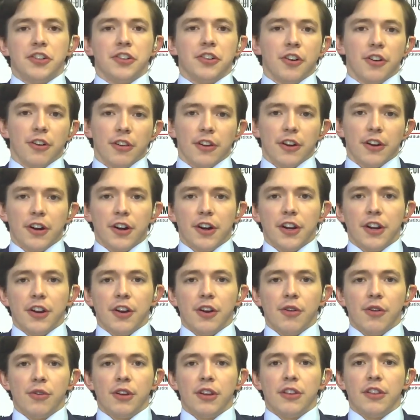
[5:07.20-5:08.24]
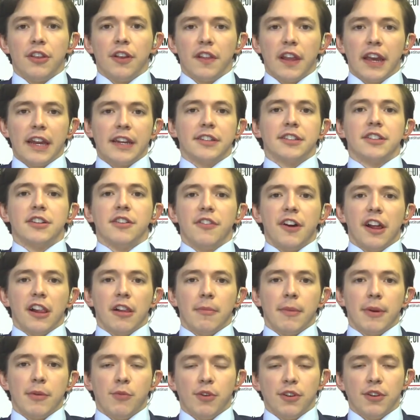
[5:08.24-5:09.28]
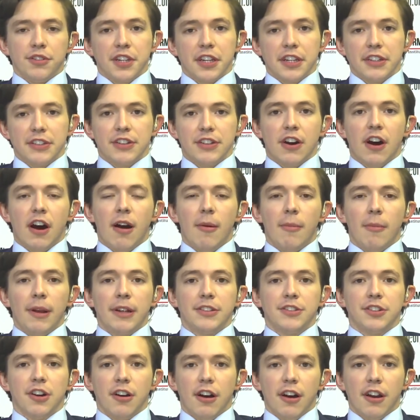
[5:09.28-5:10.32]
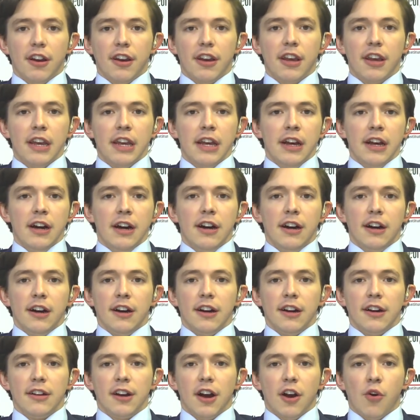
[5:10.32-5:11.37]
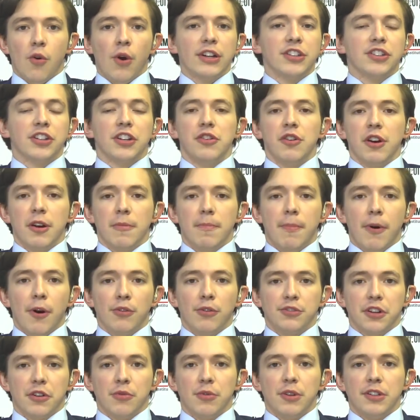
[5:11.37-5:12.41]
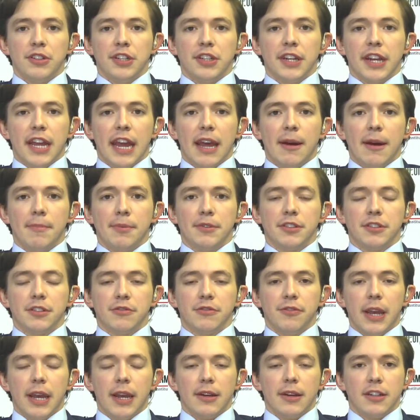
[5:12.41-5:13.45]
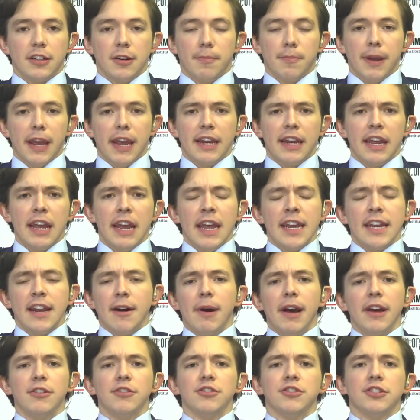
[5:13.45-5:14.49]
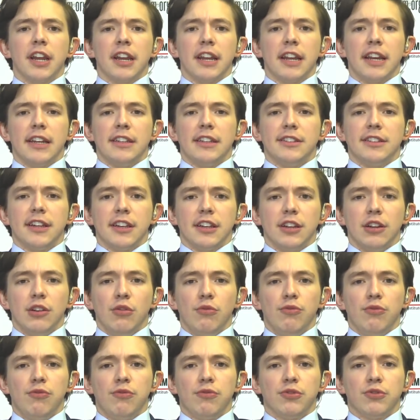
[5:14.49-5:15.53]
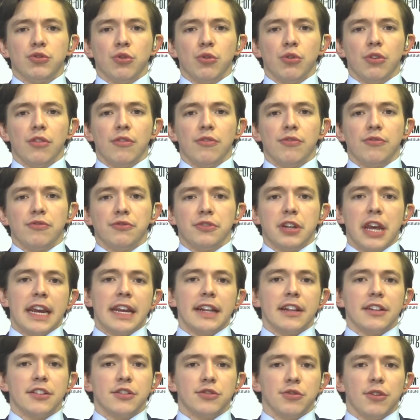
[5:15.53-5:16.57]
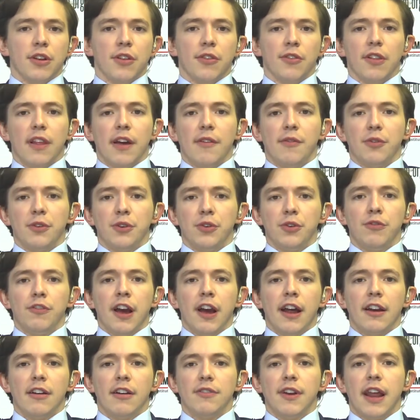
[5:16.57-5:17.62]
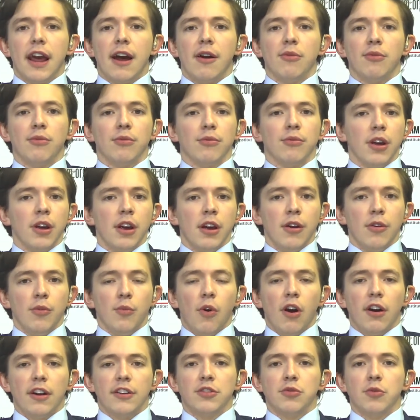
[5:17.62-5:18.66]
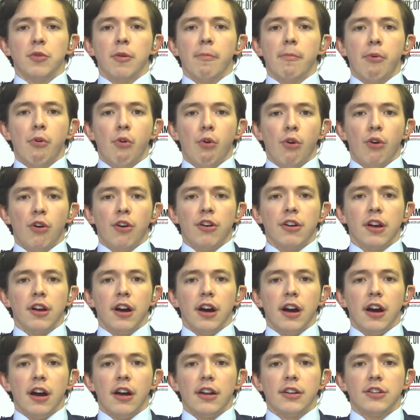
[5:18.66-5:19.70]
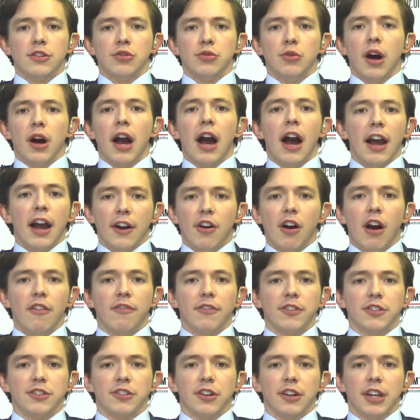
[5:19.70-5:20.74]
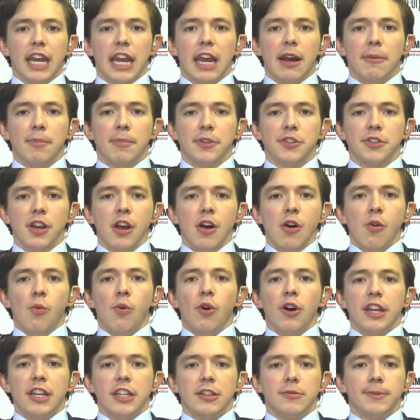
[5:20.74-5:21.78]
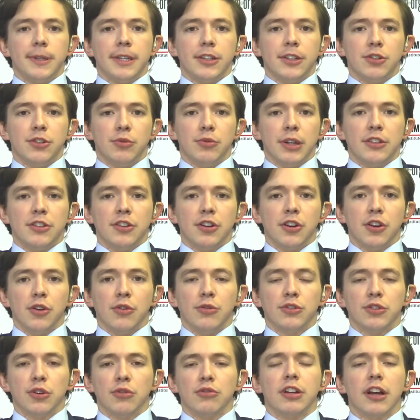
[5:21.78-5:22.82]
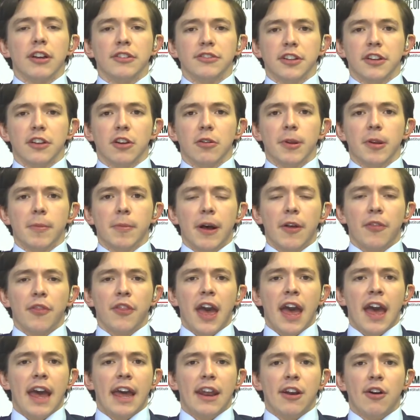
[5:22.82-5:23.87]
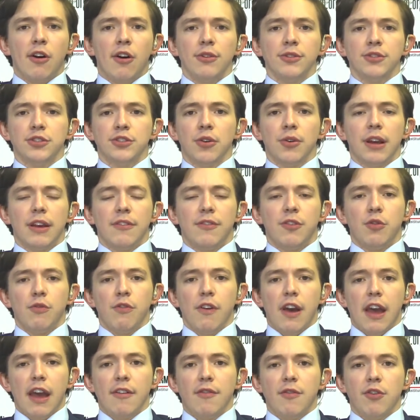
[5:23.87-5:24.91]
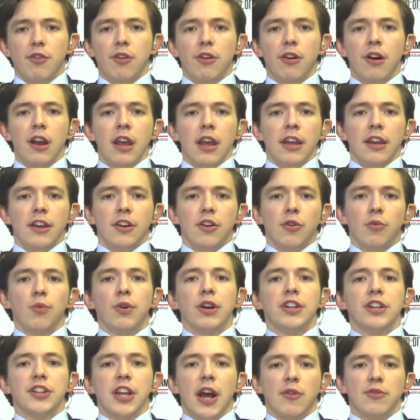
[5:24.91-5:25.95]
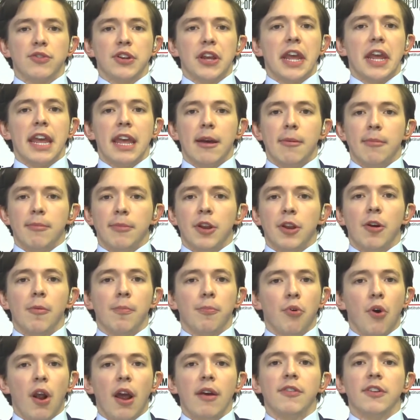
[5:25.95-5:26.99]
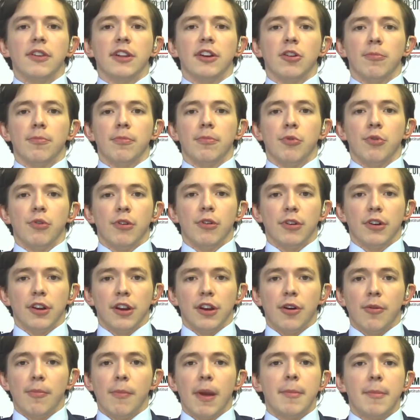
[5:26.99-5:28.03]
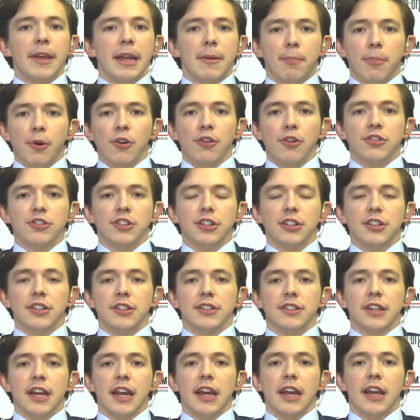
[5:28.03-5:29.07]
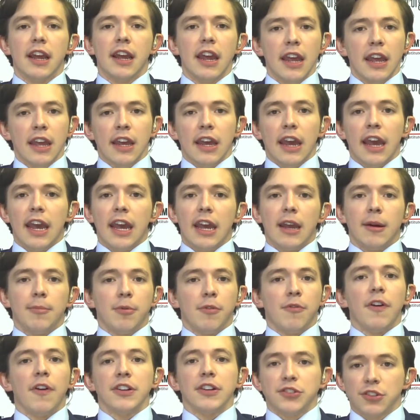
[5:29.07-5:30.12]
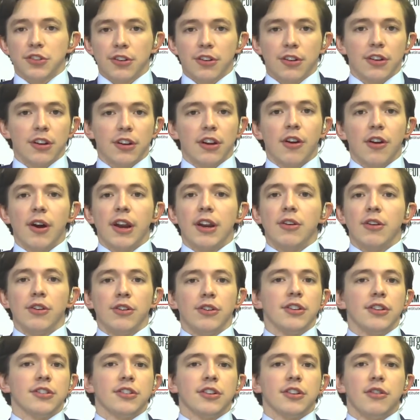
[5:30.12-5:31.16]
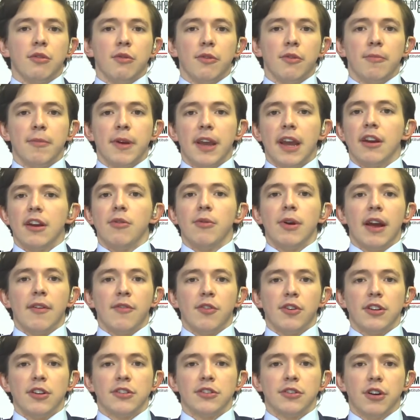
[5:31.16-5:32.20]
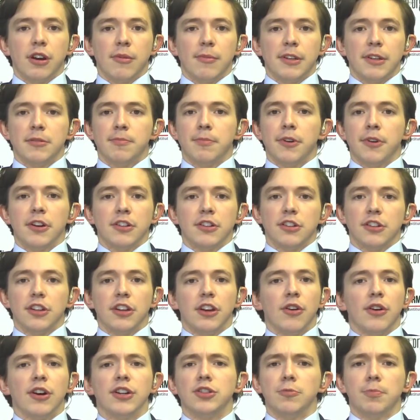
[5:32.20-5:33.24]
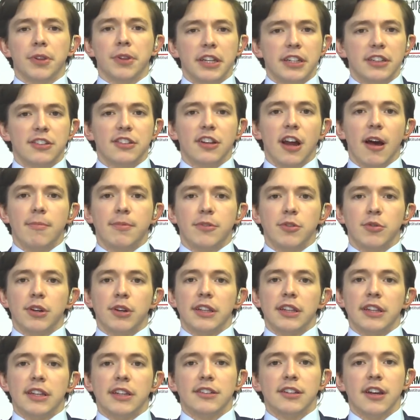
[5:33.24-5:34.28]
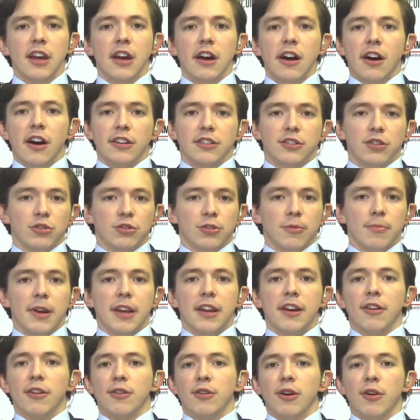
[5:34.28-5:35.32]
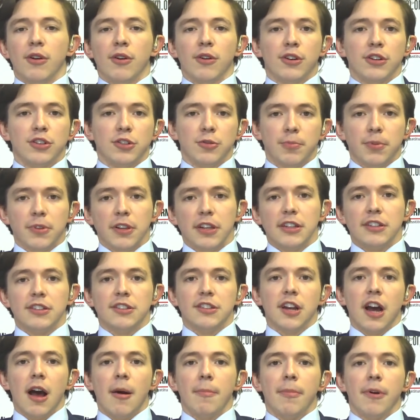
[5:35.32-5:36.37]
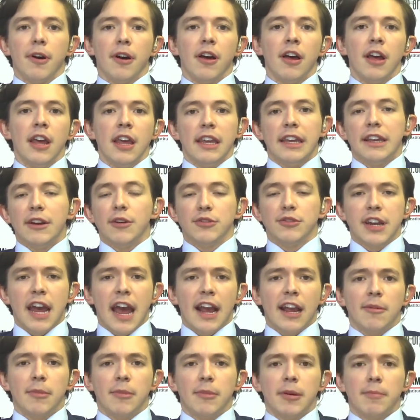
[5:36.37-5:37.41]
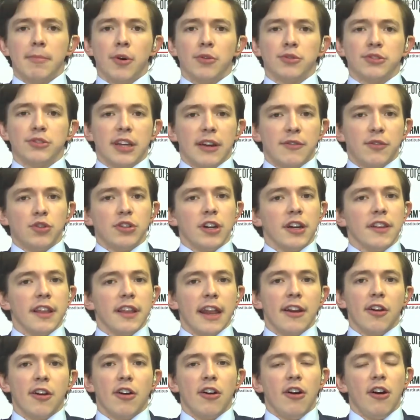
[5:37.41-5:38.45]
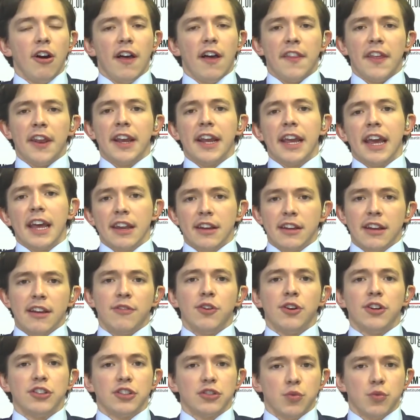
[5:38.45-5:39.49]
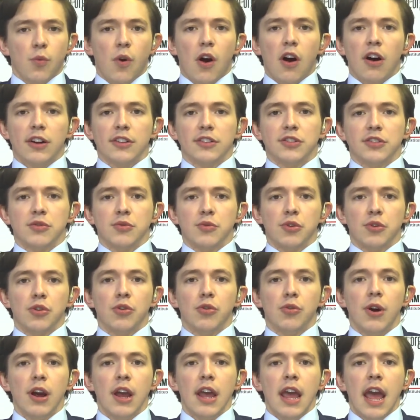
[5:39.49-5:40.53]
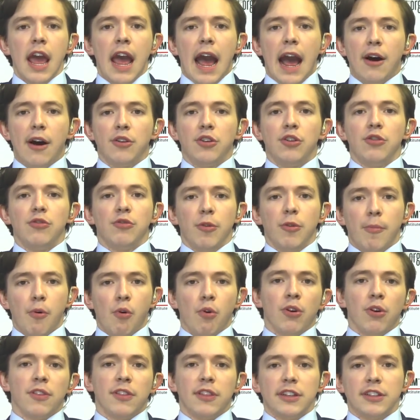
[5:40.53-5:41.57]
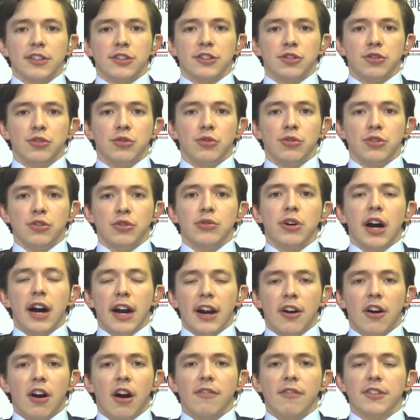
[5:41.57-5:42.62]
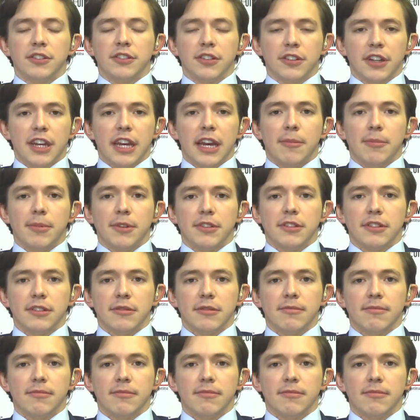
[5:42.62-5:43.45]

earlier, you know the latest development was his comments on uh, a question you had posed at a recent campus debate. Debate. Now, my understanding is that you've sort of taken this to another level. You've kind of now wanted to report uh, to a higher office on campus what he's been doing to you. So tell us a little bit about that, and also if you've ever you know reached out to him, you know privately or or you know maybe in person to say, hey professor, you know I know you disagree with me, I know we have our disagreements, but could you know could you please stop doing this on social media, or, or could you please stop uh, you know tagging me in posts? Have you done that at all? And then again, if you could just walk us through how you've reported this to to a higher office on campus.